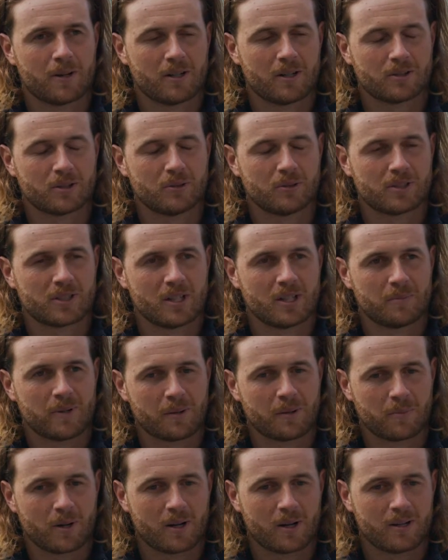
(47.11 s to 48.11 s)
I was always going to
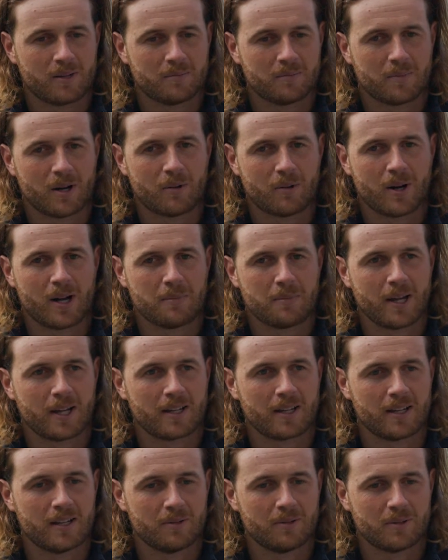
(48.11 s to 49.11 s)
make my way back
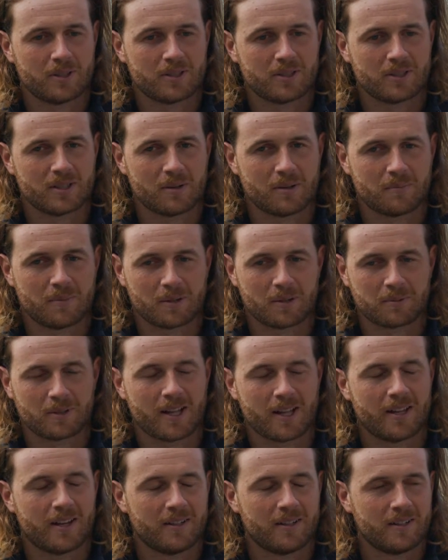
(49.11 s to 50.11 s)
here, which I'm
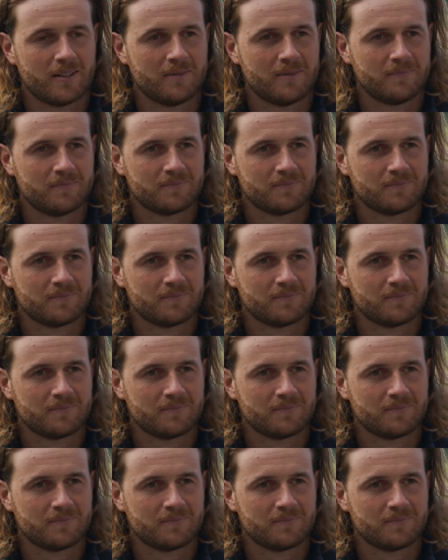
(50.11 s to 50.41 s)
glad I did.